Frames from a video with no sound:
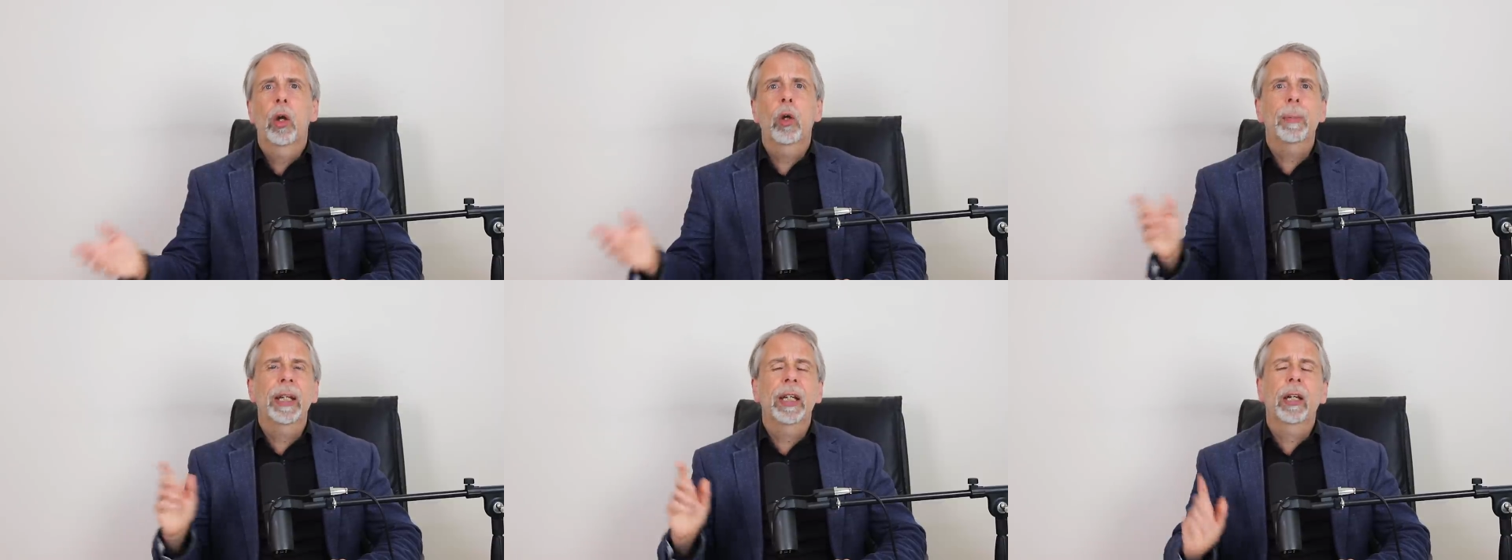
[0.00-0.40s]

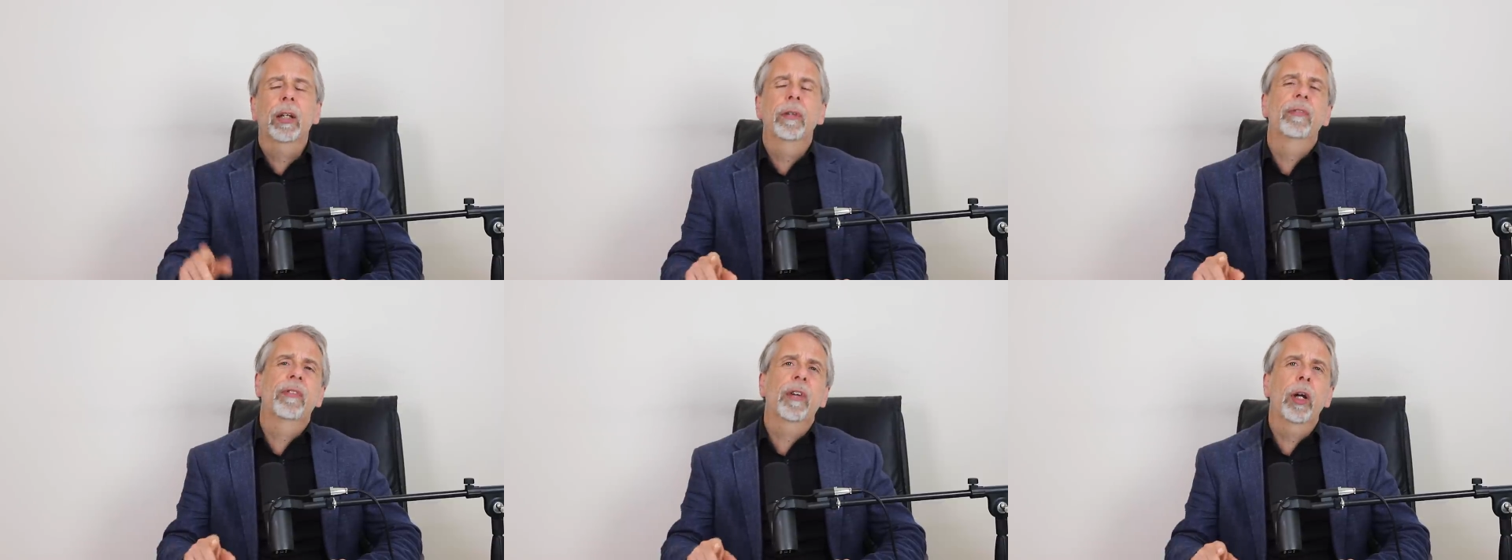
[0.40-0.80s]
who'd been
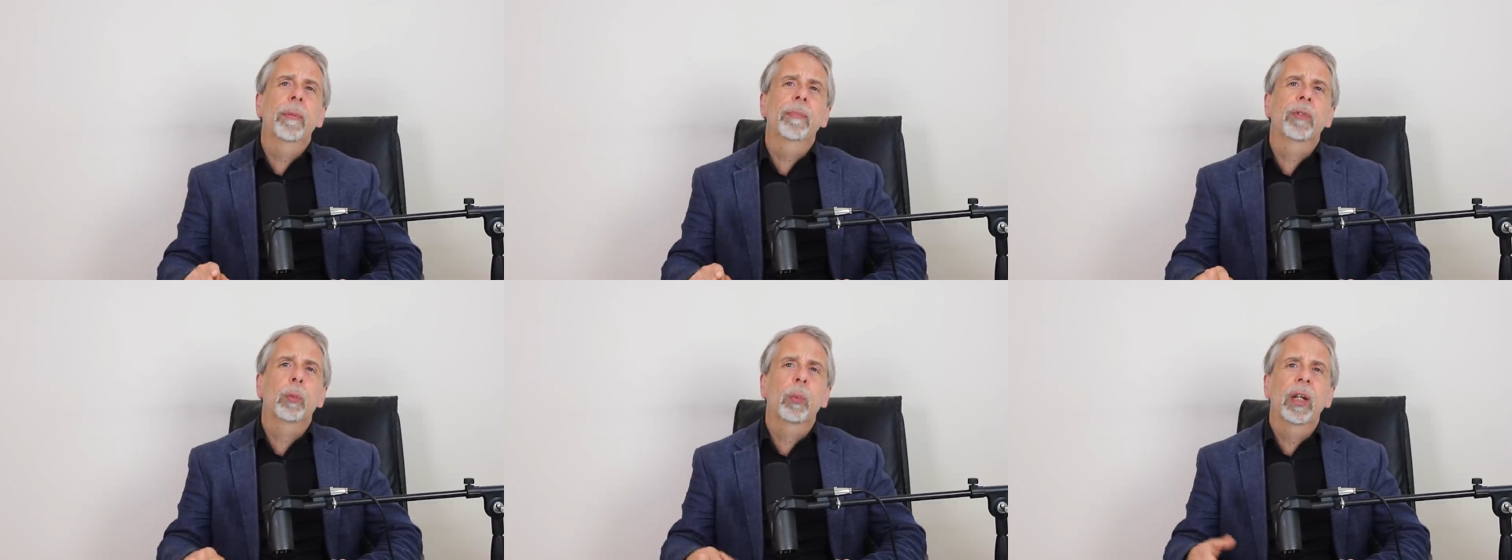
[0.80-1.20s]

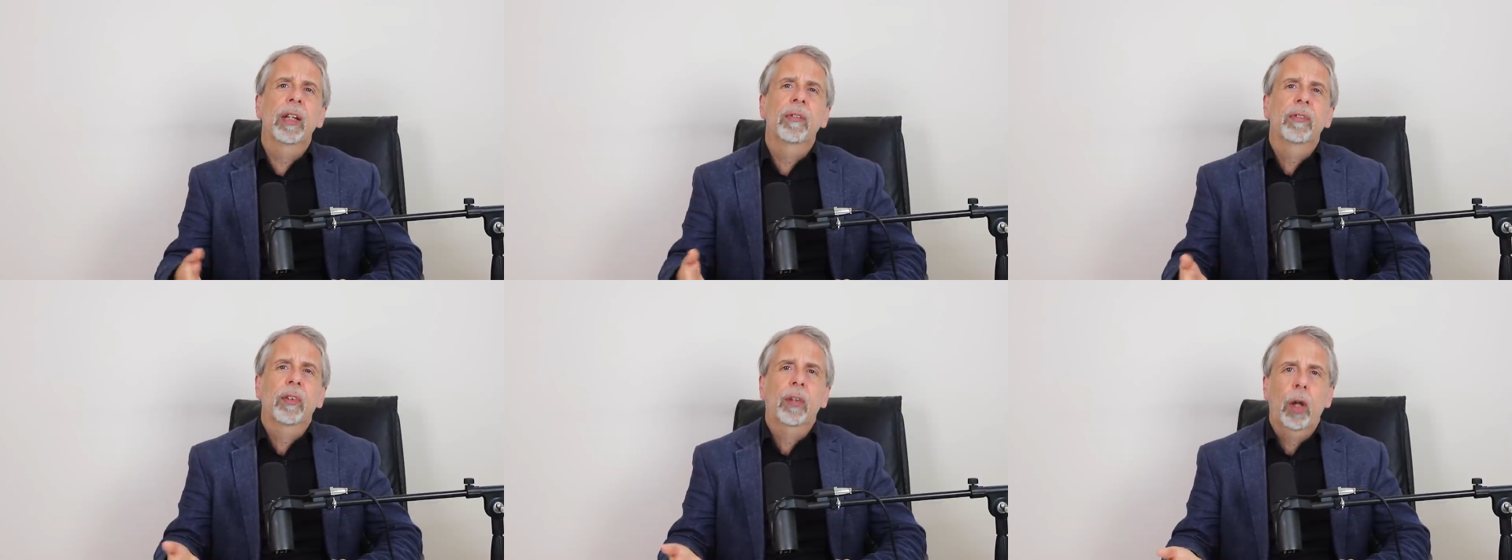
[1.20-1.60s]
confirmed
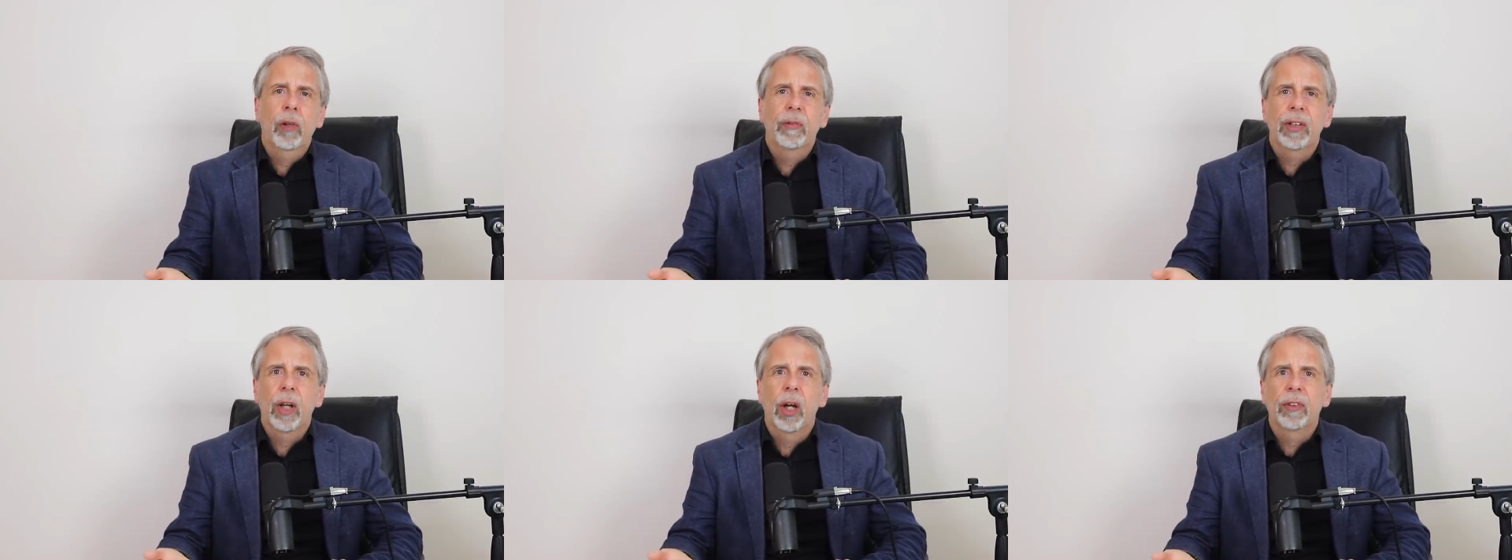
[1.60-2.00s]
with COVID